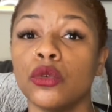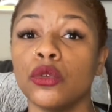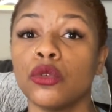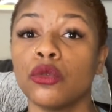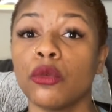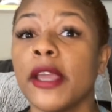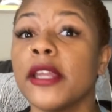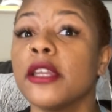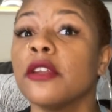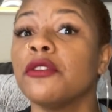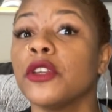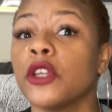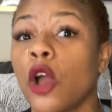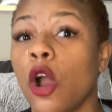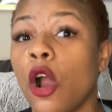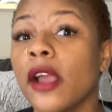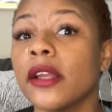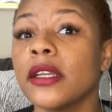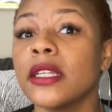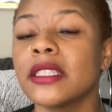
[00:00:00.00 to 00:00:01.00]
great of an
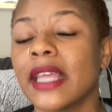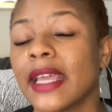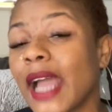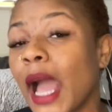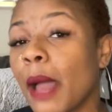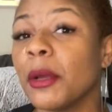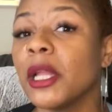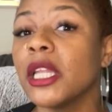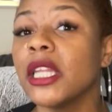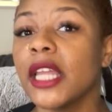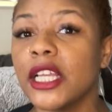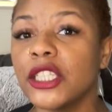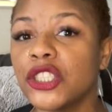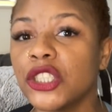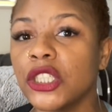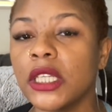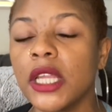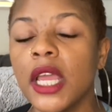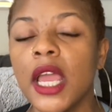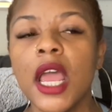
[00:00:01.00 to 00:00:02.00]
artist. Like, I'm a
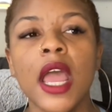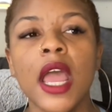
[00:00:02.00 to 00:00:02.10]
legend.